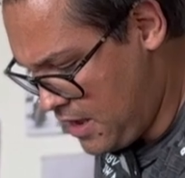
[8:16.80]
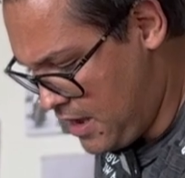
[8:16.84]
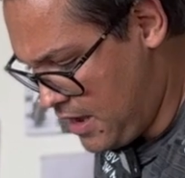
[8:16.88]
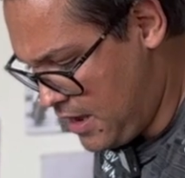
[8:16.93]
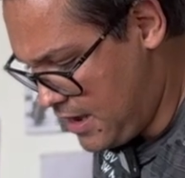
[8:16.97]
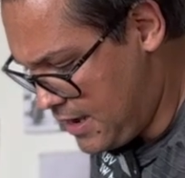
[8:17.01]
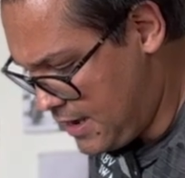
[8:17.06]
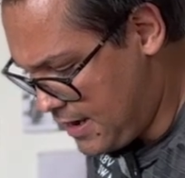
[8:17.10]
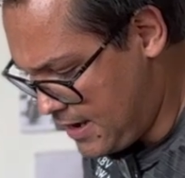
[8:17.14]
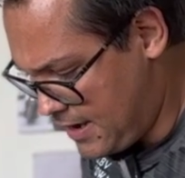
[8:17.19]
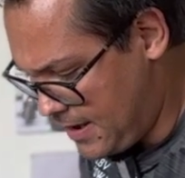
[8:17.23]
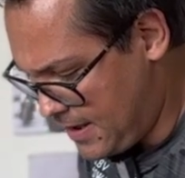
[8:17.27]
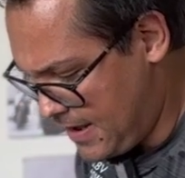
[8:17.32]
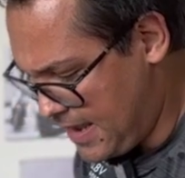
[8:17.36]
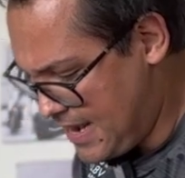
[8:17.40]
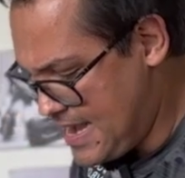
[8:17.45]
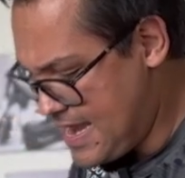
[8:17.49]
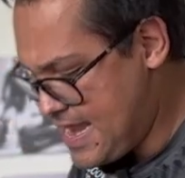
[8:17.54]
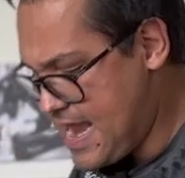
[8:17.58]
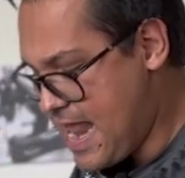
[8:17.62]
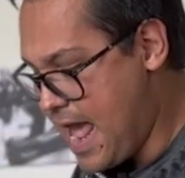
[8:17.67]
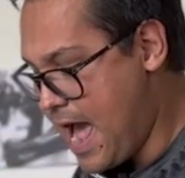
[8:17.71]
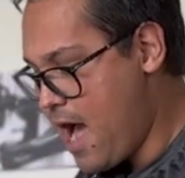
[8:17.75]

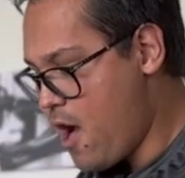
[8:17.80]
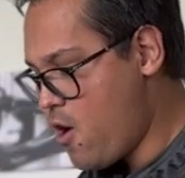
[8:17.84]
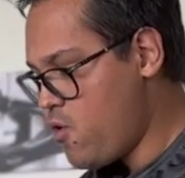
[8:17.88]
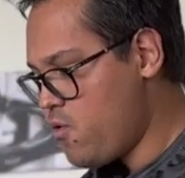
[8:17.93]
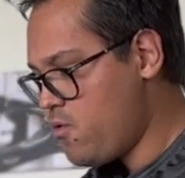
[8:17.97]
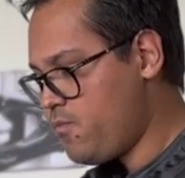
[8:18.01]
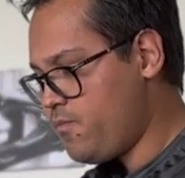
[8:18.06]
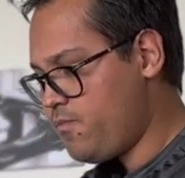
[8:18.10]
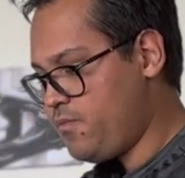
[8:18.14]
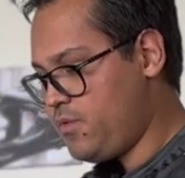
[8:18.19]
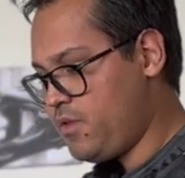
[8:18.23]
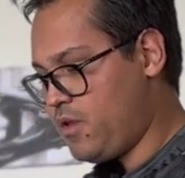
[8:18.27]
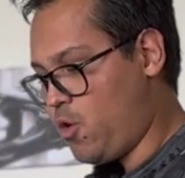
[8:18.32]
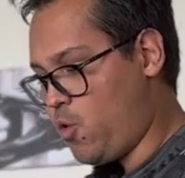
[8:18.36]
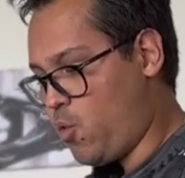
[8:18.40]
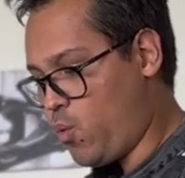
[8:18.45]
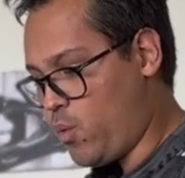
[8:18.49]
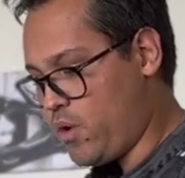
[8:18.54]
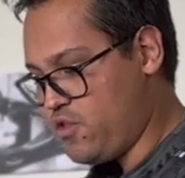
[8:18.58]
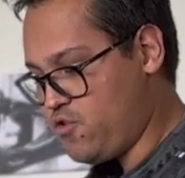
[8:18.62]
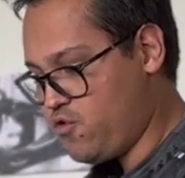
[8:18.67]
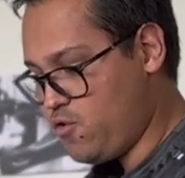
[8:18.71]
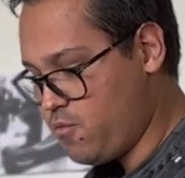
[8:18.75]
And now
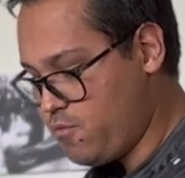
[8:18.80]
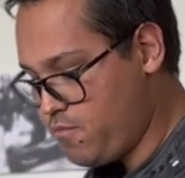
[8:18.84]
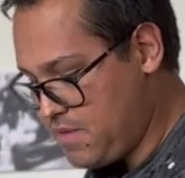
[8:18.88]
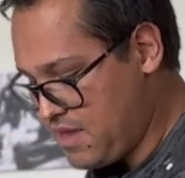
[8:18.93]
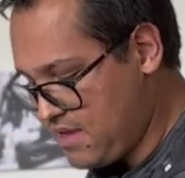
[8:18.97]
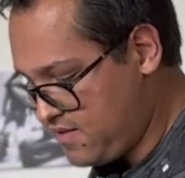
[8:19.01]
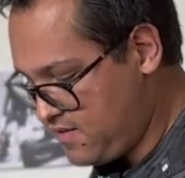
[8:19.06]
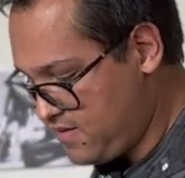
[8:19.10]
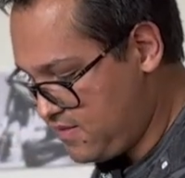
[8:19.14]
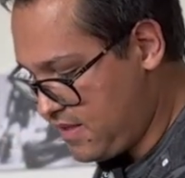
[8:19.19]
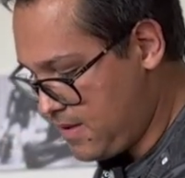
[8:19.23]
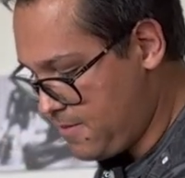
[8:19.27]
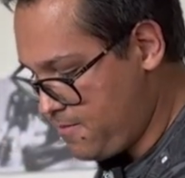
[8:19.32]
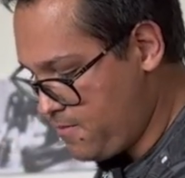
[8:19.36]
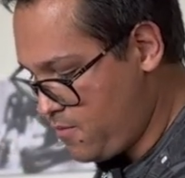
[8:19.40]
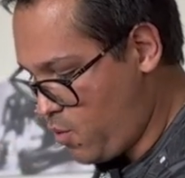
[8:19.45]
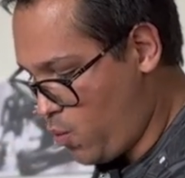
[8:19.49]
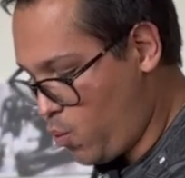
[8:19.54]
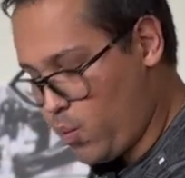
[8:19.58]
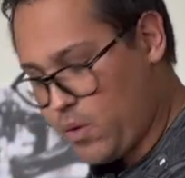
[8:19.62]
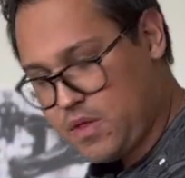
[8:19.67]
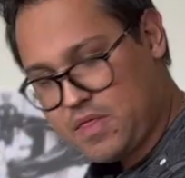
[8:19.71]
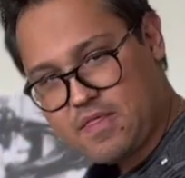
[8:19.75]
when you mix them
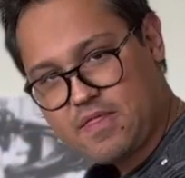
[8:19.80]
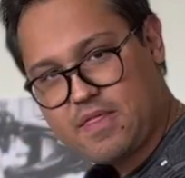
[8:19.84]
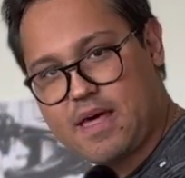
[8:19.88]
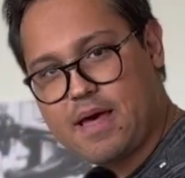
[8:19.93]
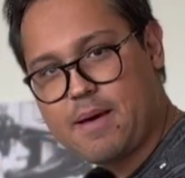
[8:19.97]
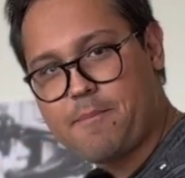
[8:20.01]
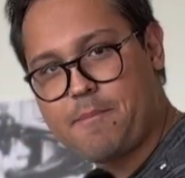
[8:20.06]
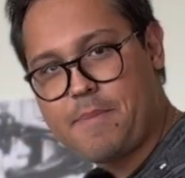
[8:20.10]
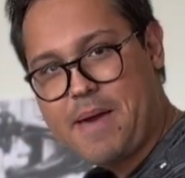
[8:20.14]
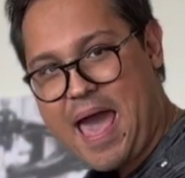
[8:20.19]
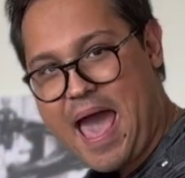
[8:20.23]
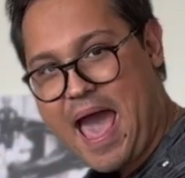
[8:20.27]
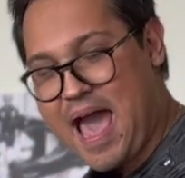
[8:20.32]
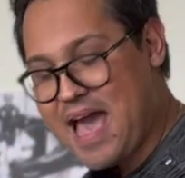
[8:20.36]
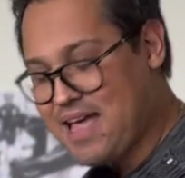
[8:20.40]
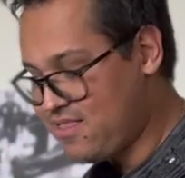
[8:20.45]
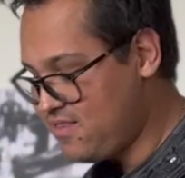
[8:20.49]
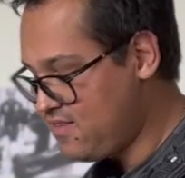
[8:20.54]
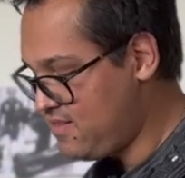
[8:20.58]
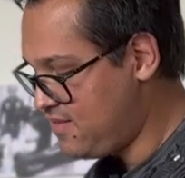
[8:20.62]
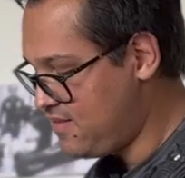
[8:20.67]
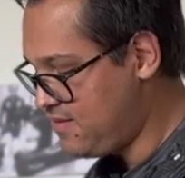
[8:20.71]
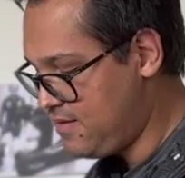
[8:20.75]
with the
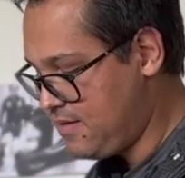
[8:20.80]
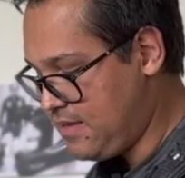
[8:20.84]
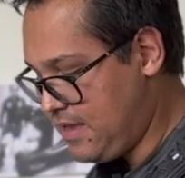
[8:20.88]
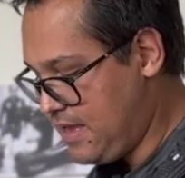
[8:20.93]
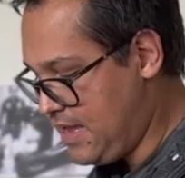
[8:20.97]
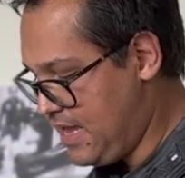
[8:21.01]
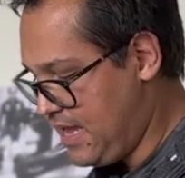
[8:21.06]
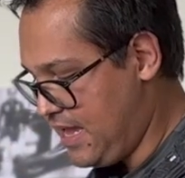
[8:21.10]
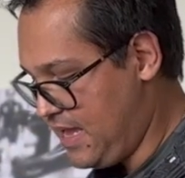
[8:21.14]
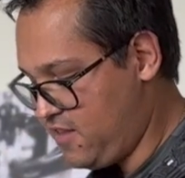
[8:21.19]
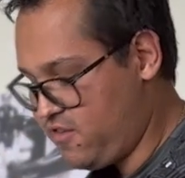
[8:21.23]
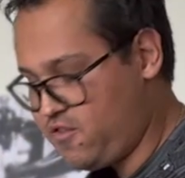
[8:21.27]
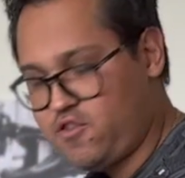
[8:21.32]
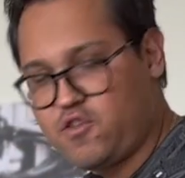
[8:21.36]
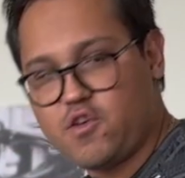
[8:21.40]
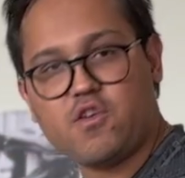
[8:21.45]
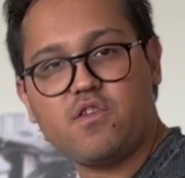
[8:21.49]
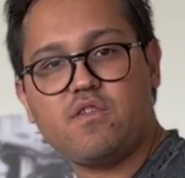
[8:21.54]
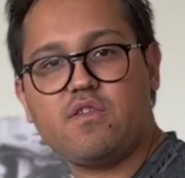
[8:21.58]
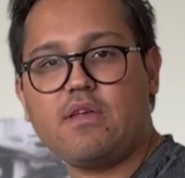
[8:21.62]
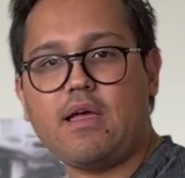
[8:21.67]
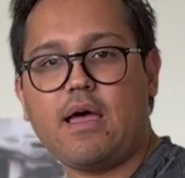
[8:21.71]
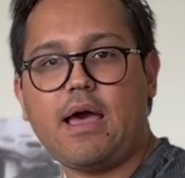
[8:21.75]
pads, it's
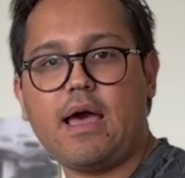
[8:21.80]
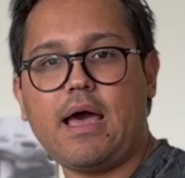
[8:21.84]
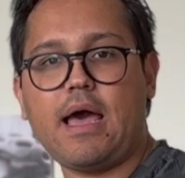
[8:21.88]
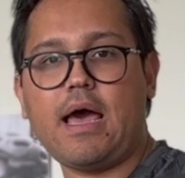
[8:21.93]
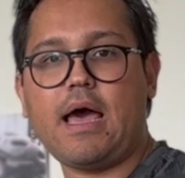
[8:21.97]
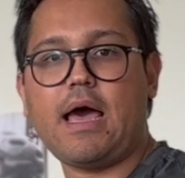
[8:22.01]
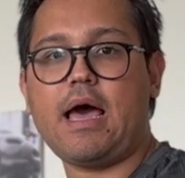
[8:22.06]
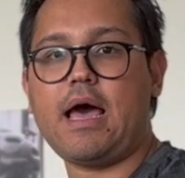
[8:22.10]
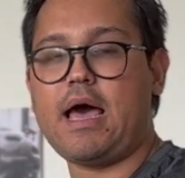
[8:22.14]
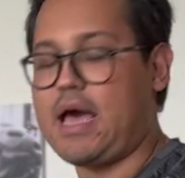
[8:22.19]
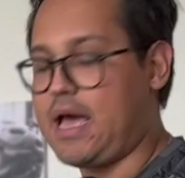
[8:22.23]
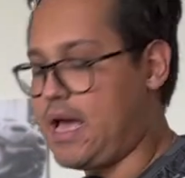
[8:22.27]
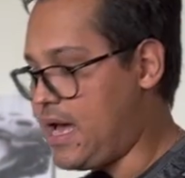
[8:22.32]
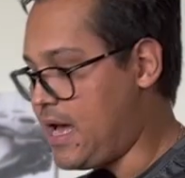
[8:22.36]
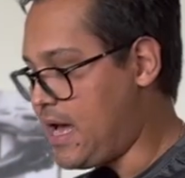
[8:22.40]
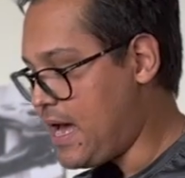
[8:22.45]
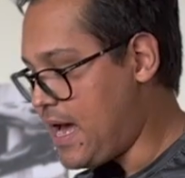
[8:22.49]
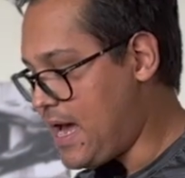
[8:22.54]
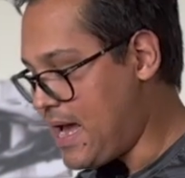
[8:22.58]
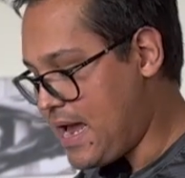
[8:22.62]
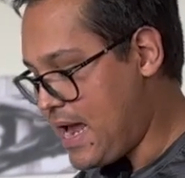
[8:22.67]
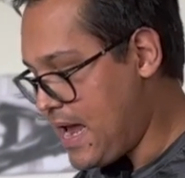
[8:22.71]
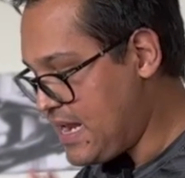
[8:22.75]
just
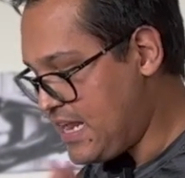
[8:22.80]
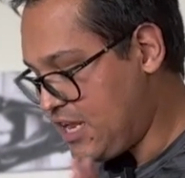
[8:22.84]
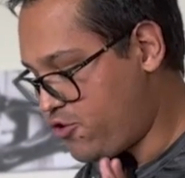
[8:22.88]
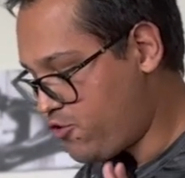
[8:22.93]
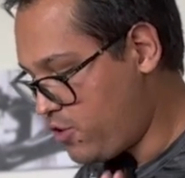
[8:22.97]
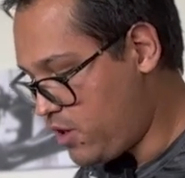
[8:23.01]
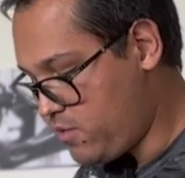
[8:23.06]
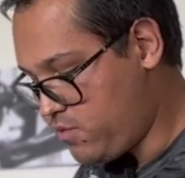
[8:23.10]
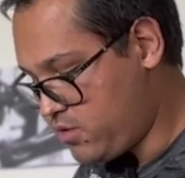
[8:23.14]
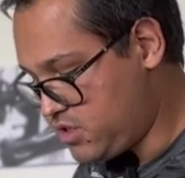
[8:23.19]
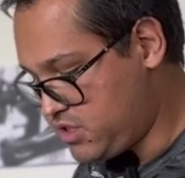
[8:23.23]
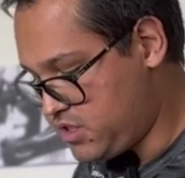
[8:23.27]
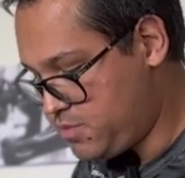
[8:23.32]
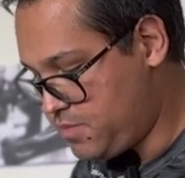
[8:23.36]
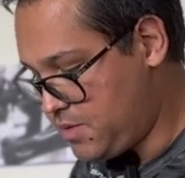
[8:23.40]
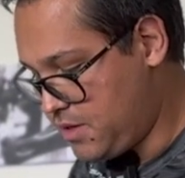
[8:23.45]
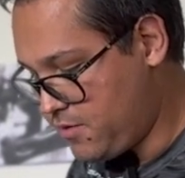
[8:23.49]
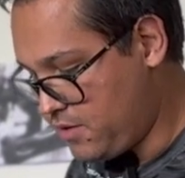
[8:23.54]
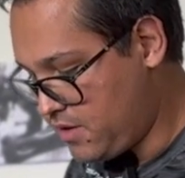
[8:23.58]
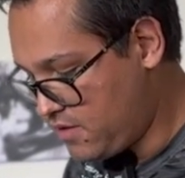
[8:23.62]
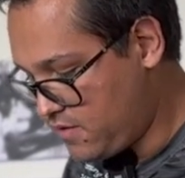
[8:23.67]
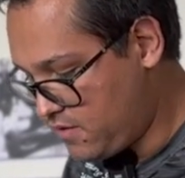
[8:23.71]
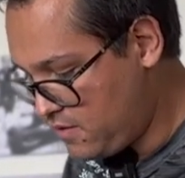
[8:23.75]
an incredible
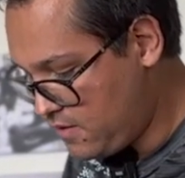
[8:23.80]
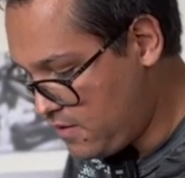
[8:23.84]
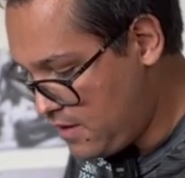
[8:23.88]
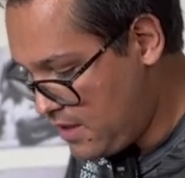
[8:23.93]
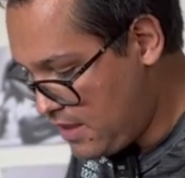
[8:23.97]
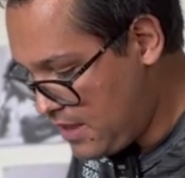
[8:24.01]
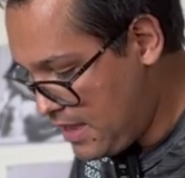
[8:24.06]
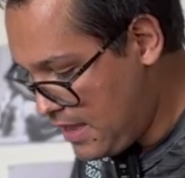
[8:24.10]
experience.